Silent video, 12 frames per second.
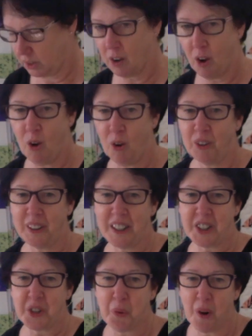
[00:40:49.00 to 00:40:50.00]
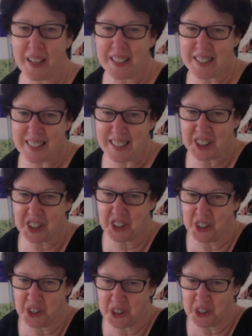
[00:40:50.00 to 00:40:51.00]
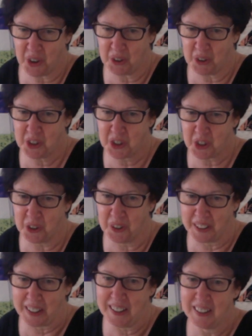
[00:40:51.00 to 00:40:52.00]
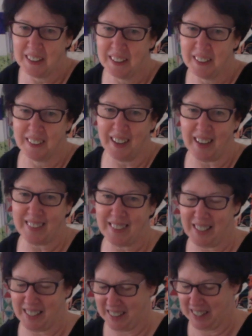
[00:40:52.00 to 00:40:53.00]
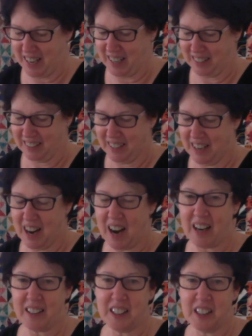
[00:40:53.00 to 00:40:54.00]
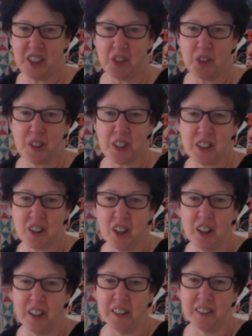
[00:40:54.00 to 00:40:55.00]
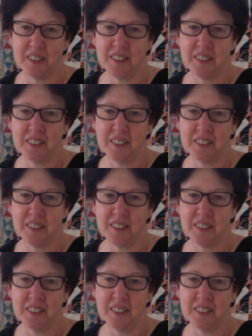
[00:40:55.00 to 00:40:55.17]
only 26 years old, Julie. I think you did good.